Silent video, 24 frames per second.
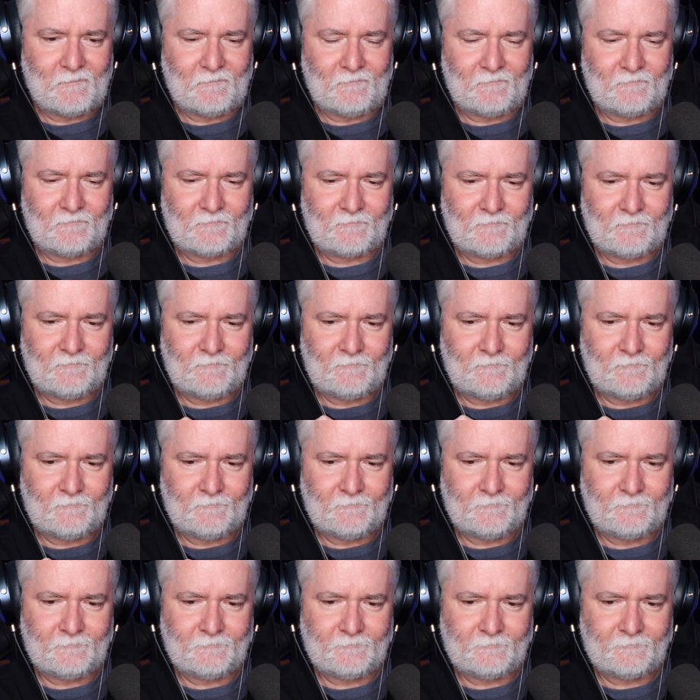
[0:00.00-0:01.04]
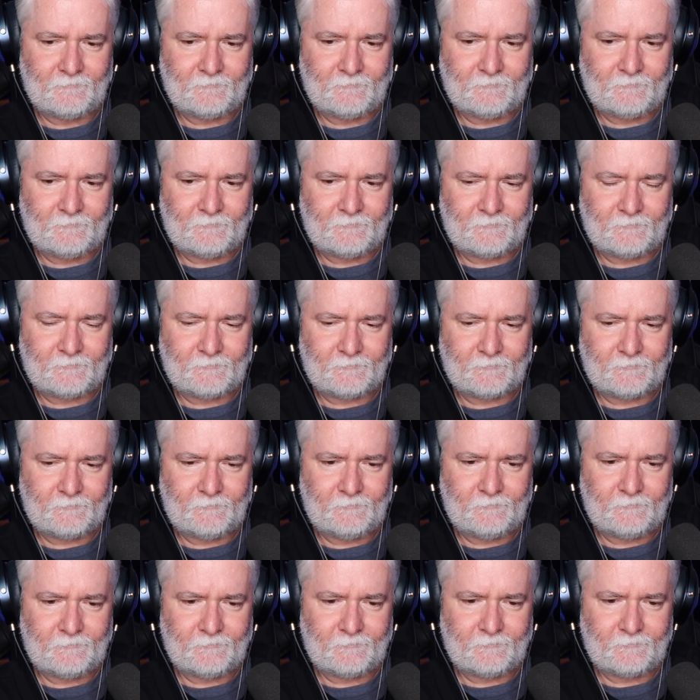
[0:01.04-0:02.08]

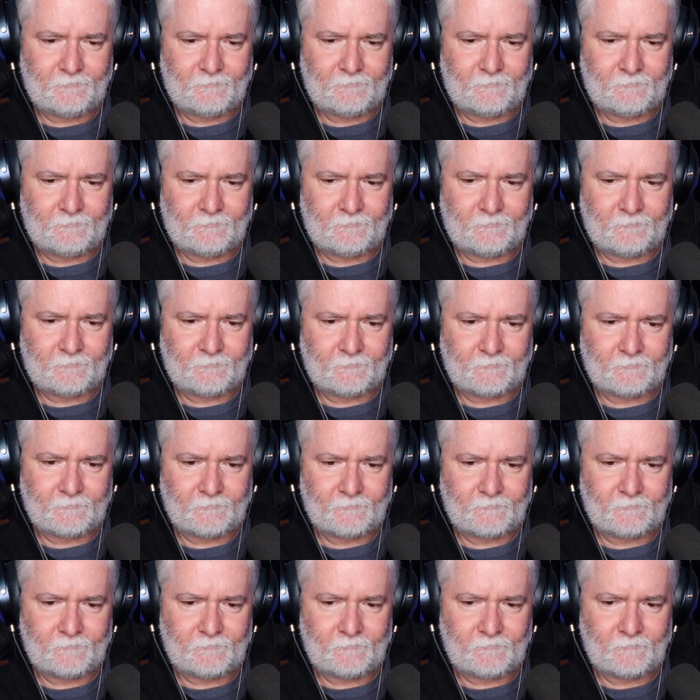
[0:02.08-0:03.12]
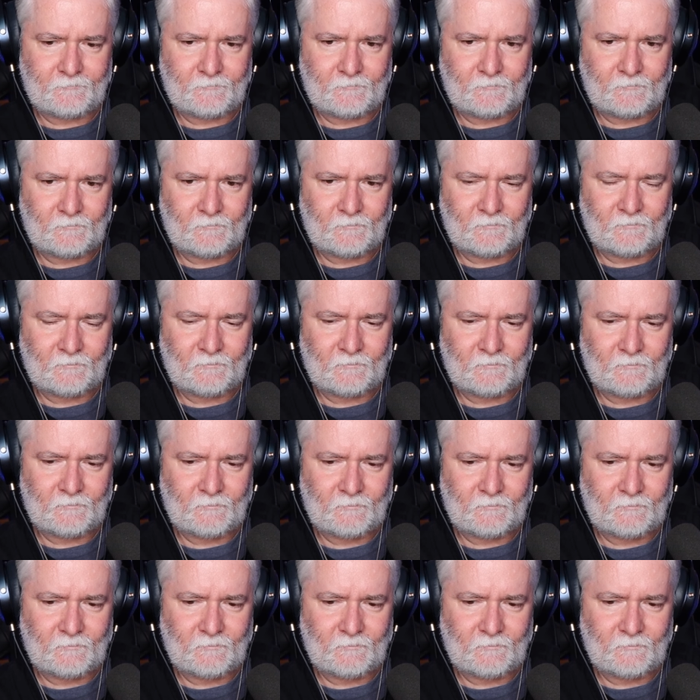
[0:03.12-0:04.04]
(no one is talking)